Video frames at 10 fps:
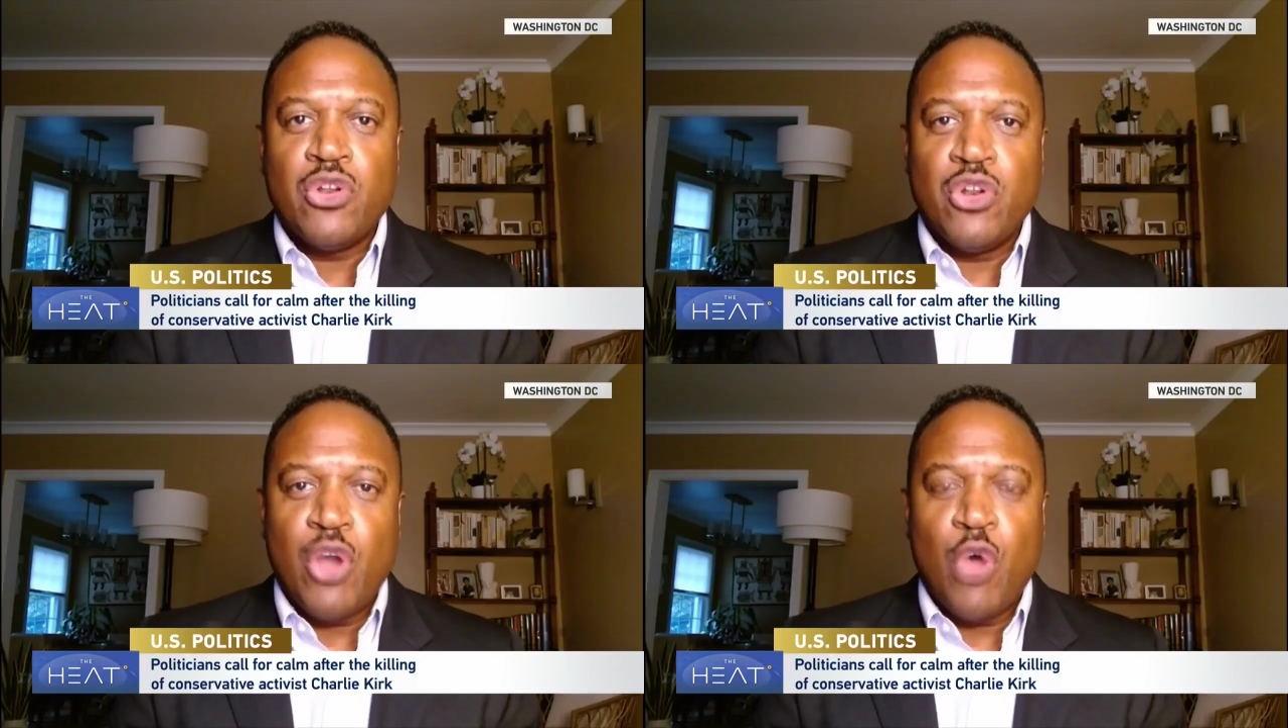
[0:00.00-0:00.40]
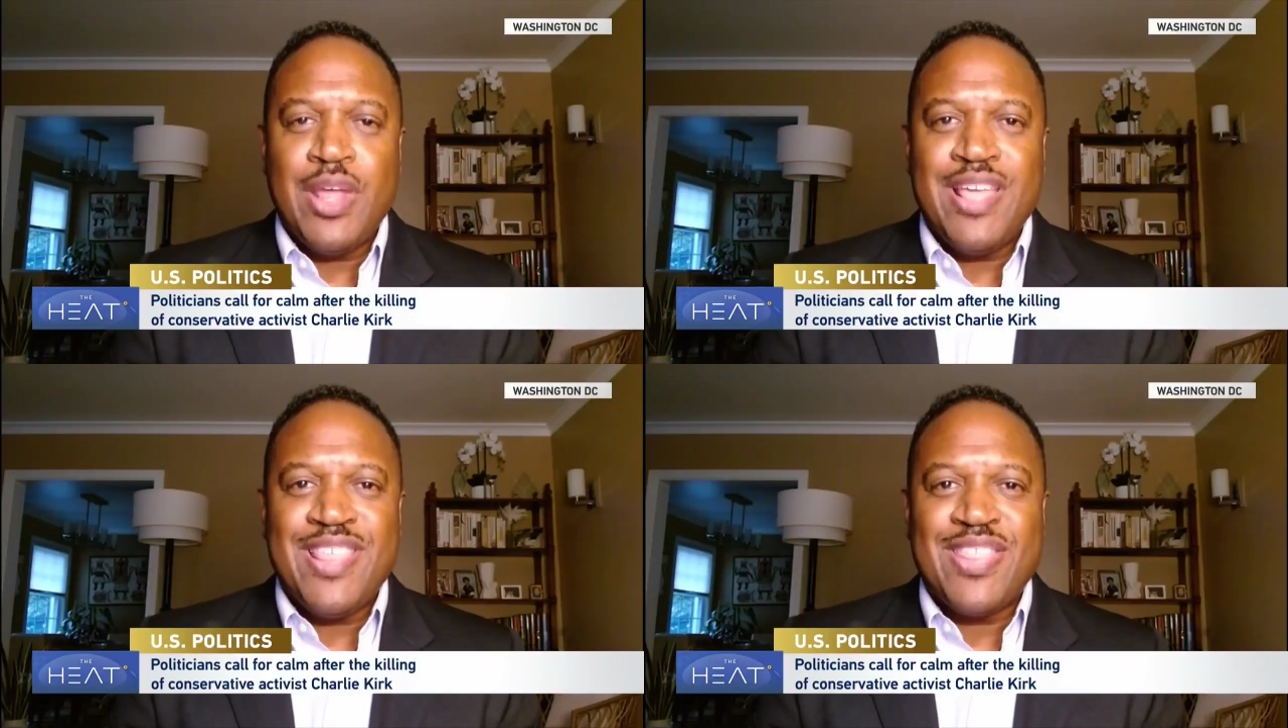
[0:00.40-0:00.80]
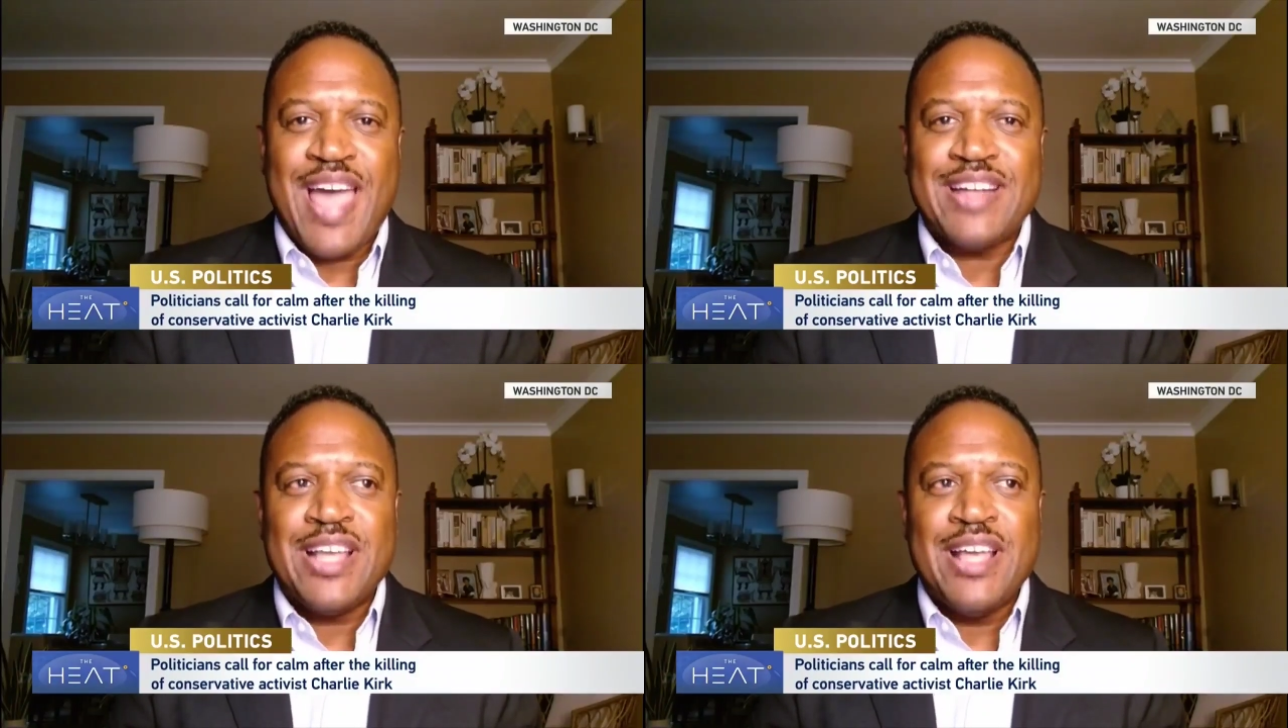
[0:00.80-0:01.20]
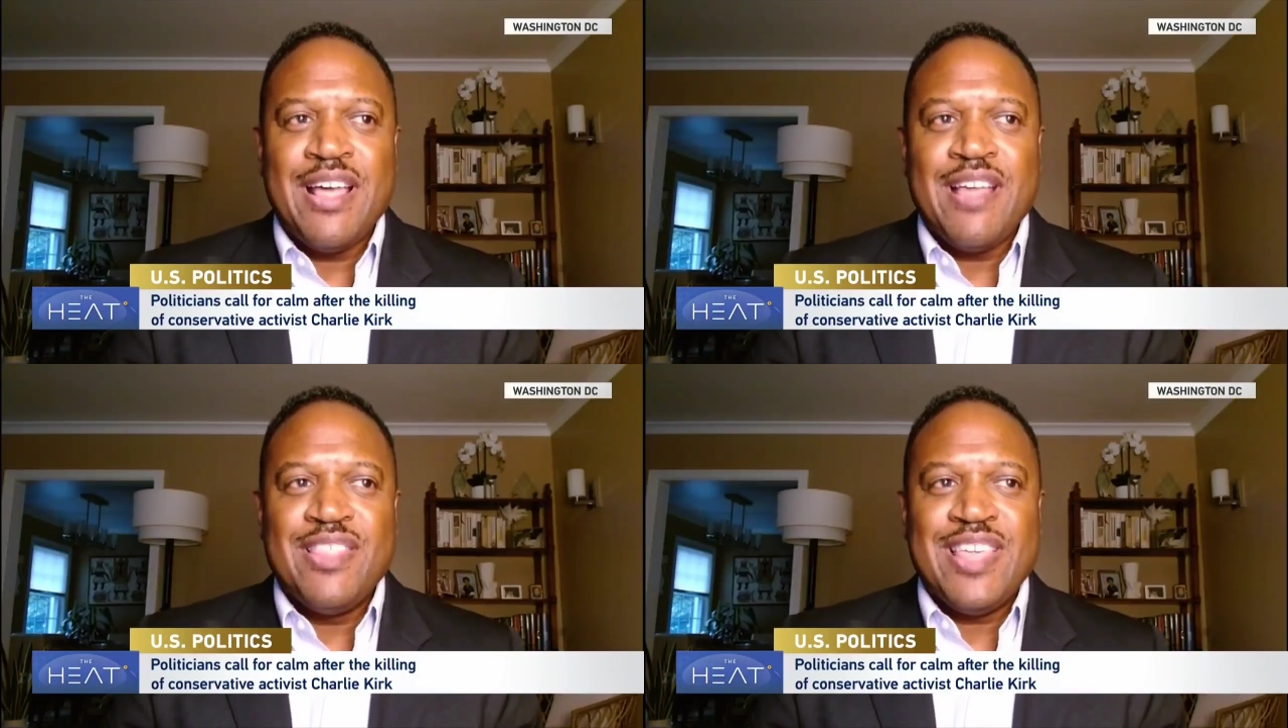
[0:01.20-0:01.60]
noting that
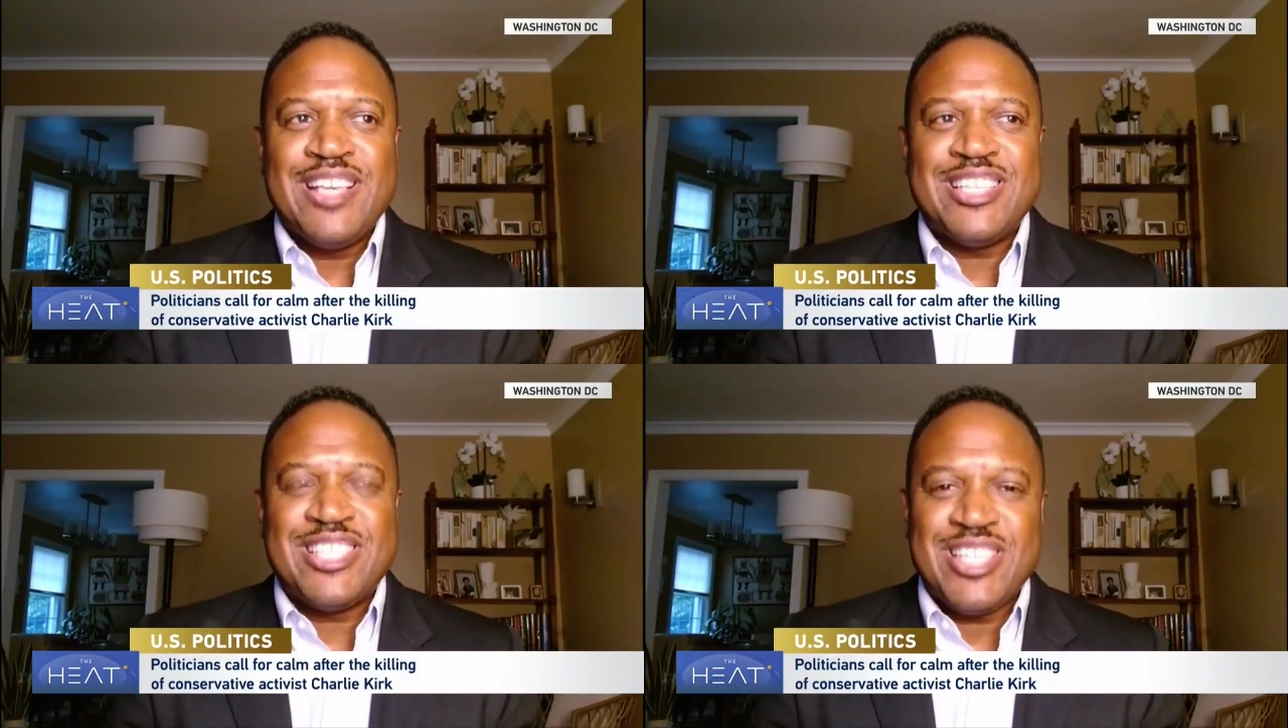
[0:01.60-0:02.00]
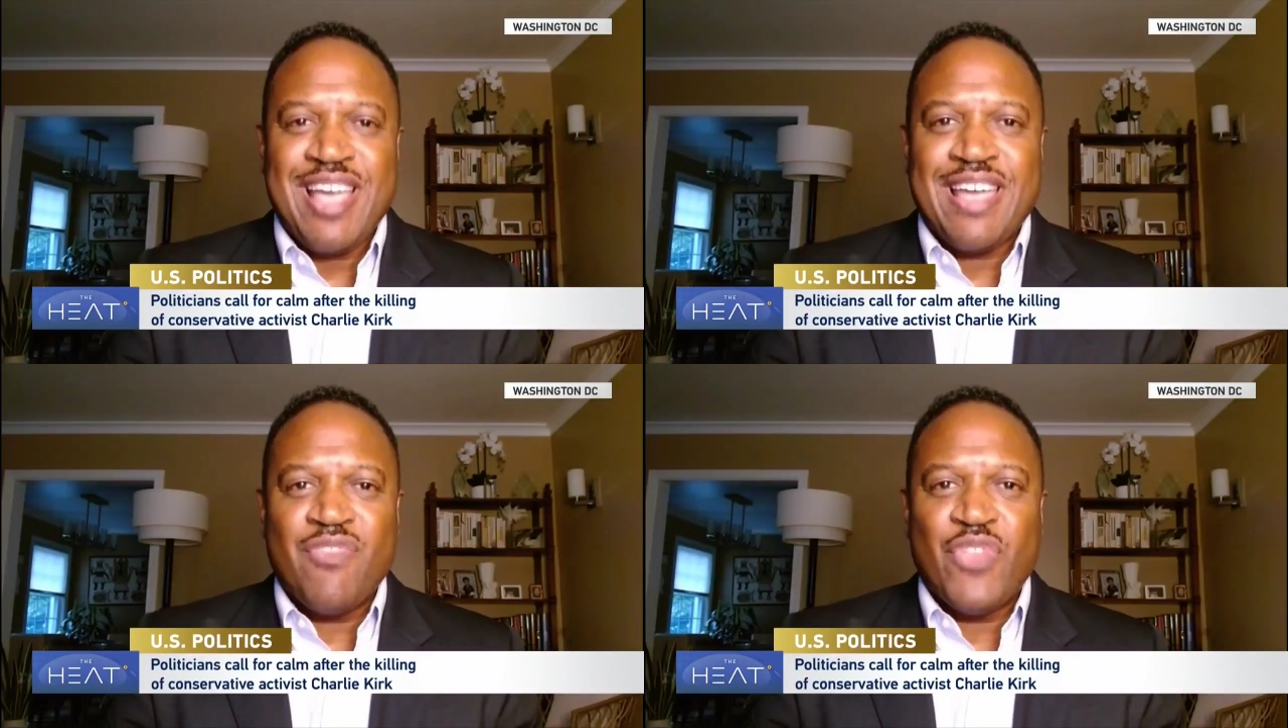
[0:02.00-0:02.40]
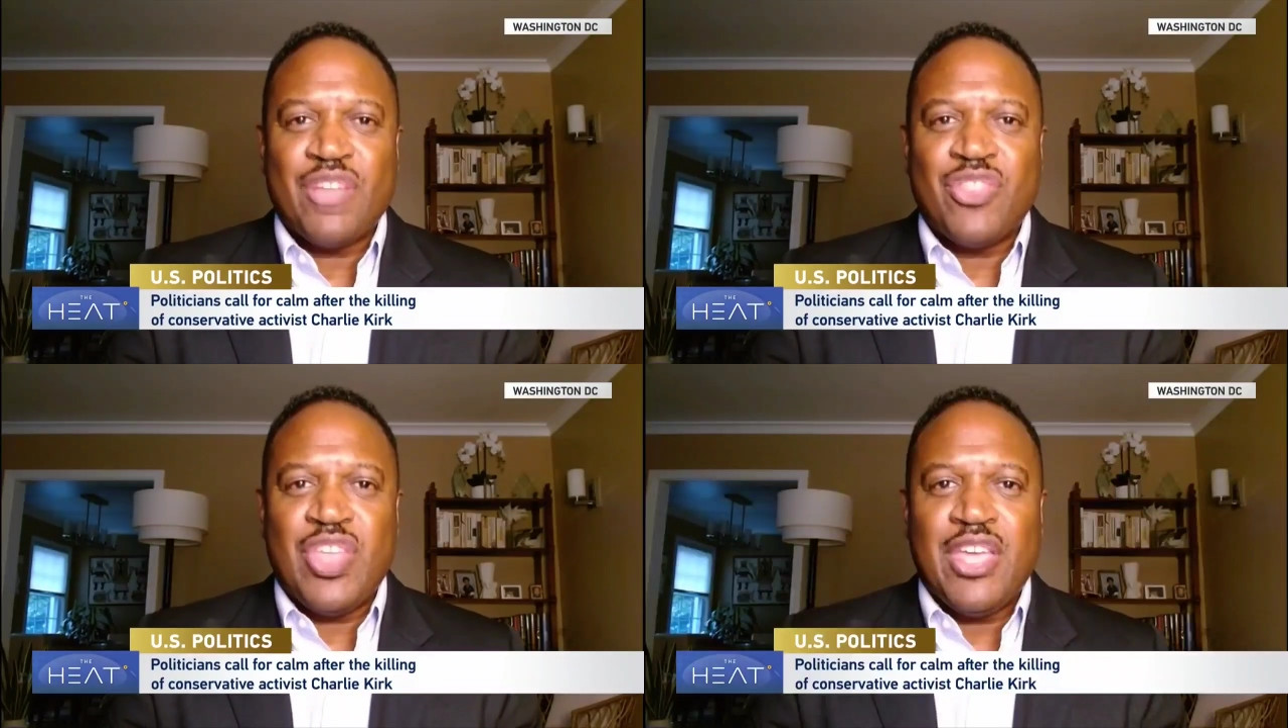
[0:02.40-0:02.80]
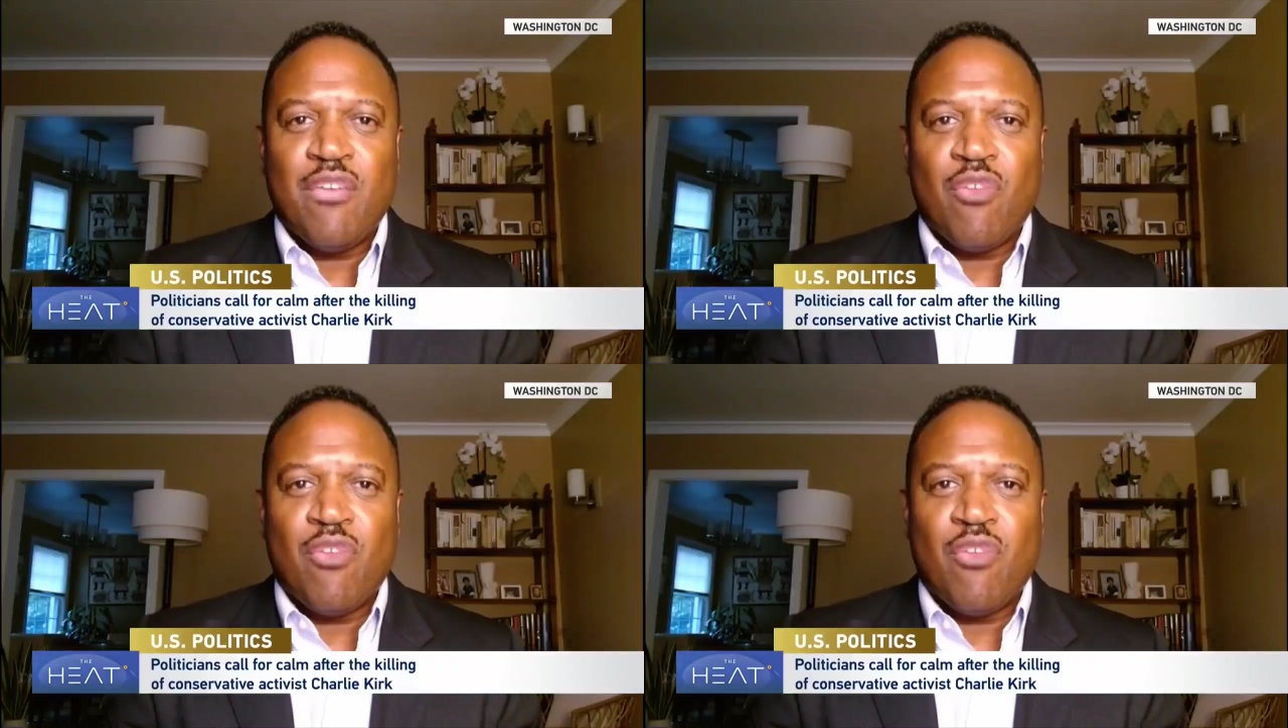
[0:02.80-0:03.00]
the